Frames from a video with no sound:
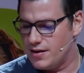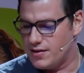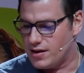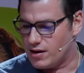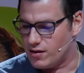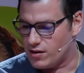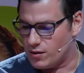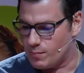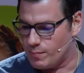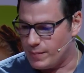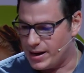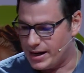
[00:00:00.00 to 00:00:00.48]

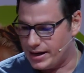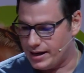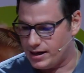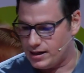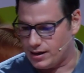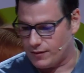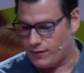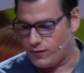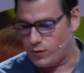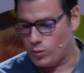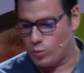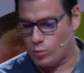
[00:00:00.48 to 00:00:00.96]
There are many
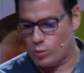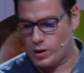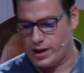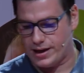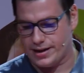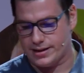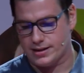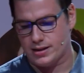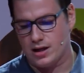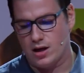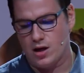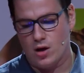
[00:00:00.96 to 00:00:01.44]
different
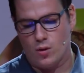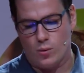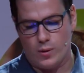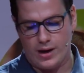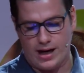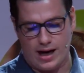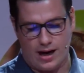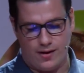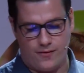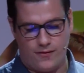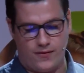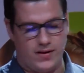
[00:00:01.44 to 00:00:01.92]
ways.
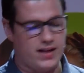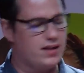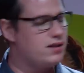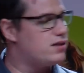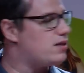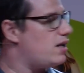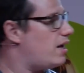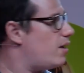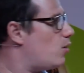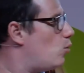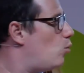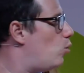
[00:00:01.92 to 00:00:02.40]
We have
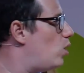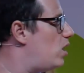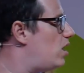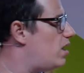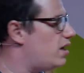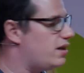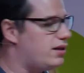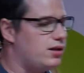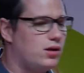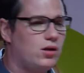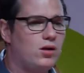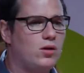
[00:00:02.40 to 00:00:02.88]
things like
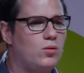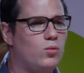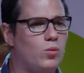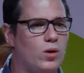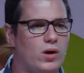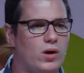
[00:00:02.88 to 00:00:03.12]
Wordle,